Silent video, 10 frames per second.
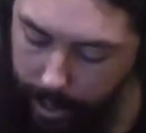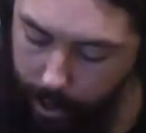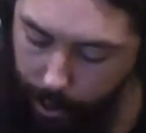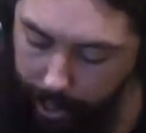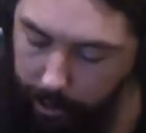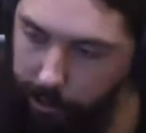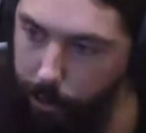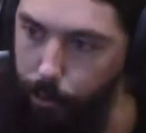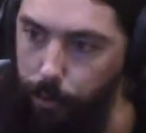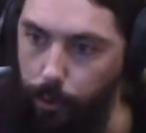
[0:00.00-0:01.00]
okay,
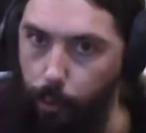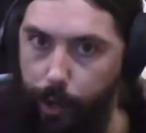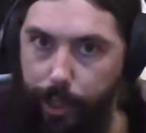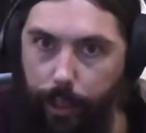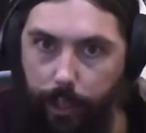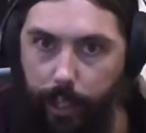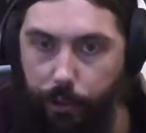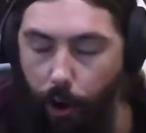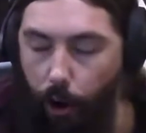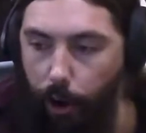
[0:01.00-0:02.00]
so with
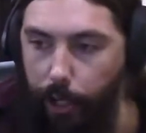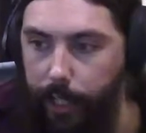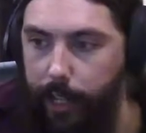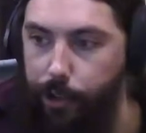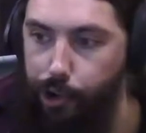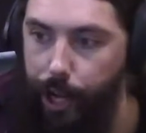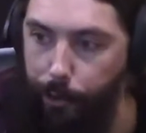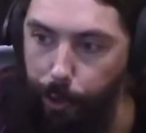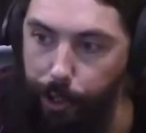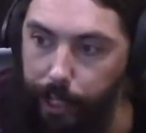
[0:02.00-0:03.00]
guitar,
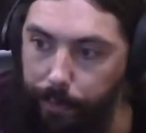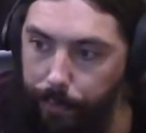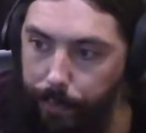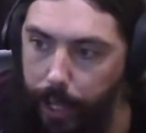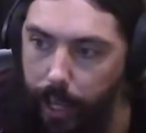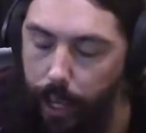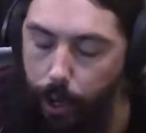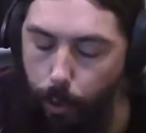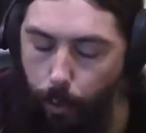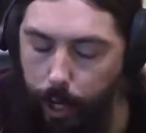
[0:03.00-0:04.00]
generally,
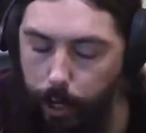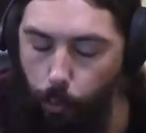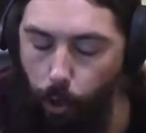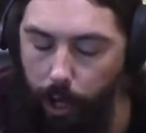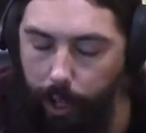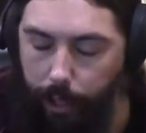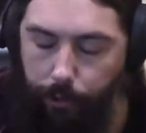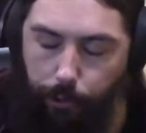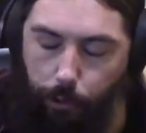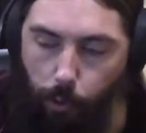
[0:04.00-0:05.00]
we're going to want
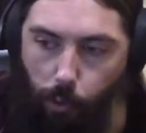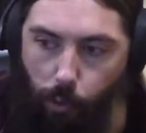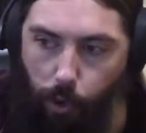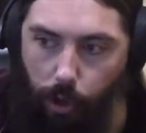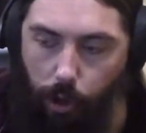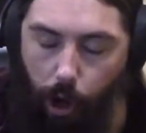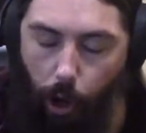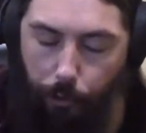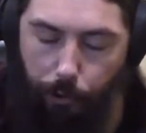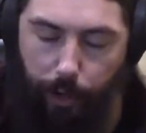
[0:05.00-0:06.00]
to
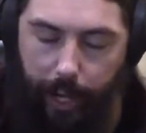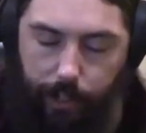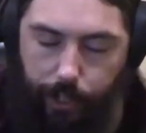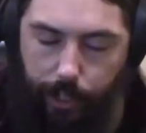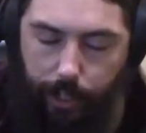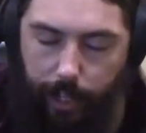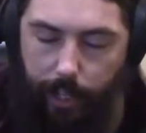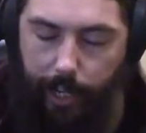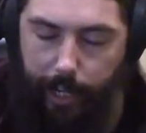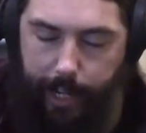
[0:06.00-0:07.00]
alternate
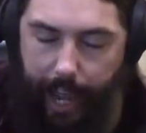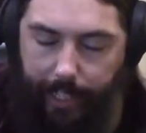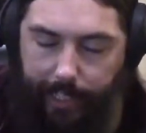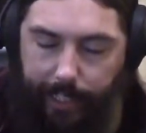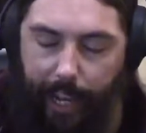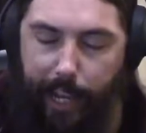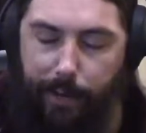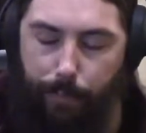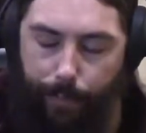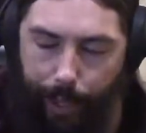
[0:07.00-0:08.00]
index
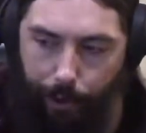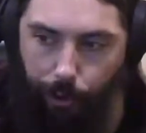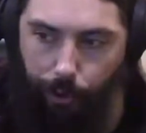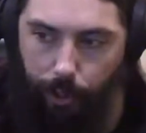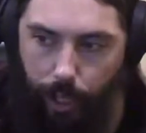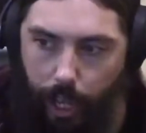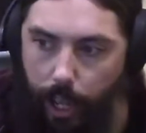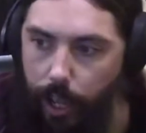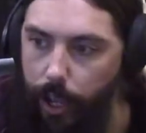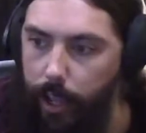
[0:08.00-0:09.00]
and middle,
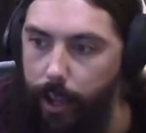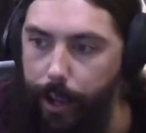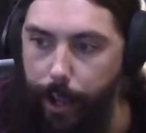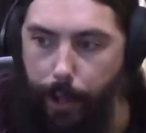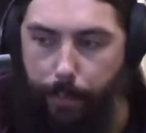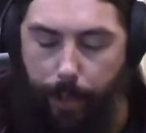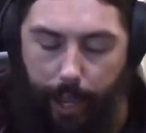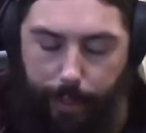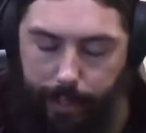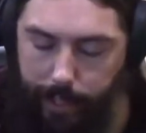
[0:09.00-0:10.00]
and
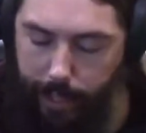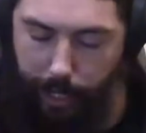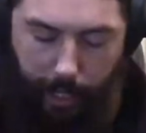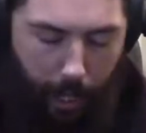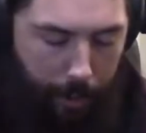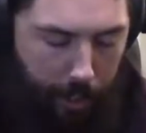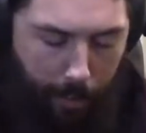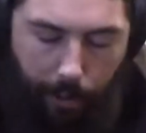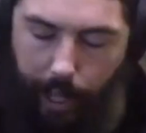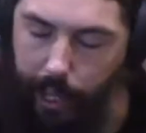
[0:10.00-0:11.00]
this is going to come into
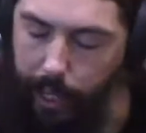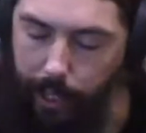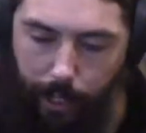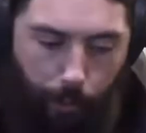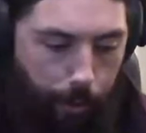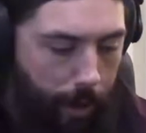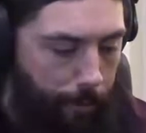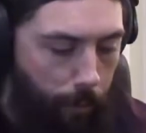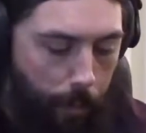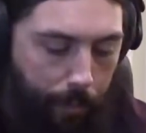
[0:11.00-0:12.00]
play
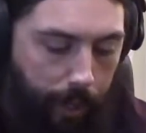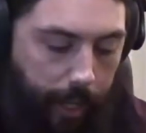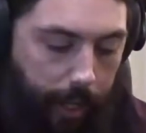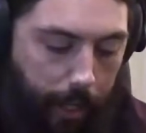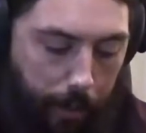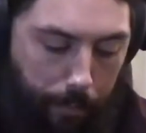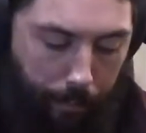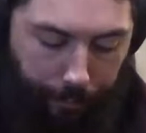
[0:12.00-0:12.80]
whenever we're playing